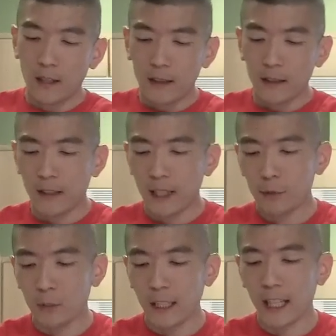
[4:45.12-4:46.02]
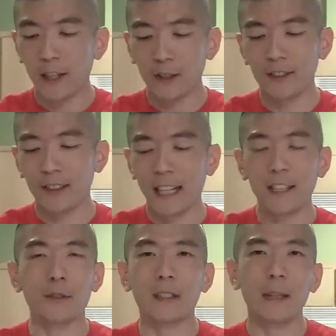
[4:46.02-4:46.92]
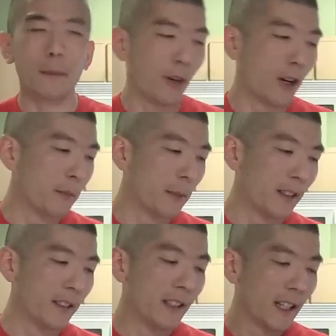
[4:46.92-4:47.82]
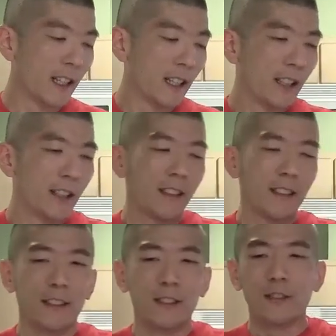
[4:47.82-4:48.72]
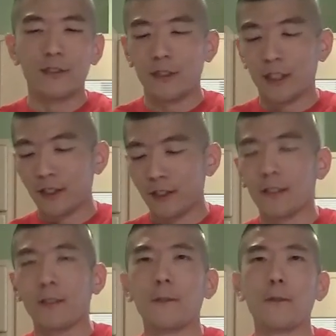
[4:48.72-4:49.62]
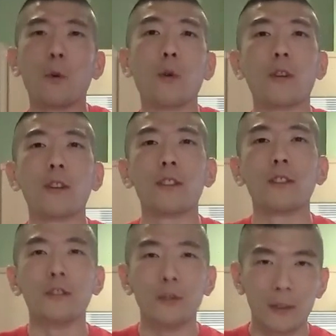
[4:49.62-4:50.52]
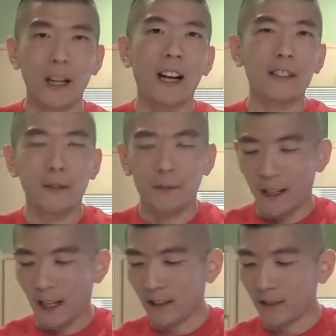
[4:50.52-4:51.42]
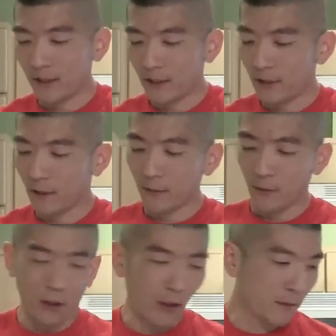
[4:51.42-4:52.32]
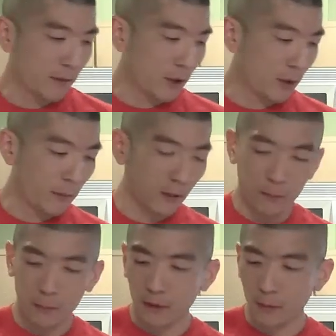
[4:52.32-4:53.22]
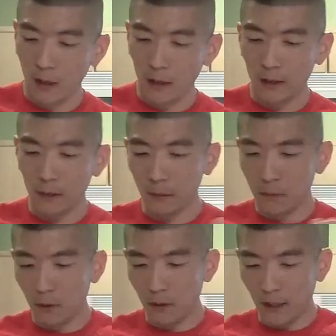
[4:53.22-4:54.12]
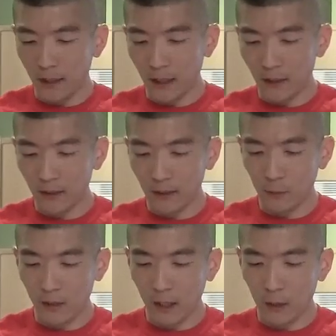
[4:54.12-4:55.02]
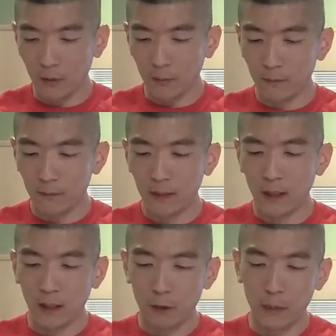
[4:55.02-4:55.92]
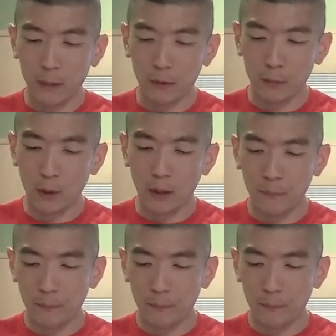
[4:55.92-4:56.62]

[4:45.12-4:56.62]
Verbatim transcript: The next one here is the nasal napalm, and just for you guys, the fans, just for all of you, I'm going to put probably a little bit more on here than what I would tell other people to put.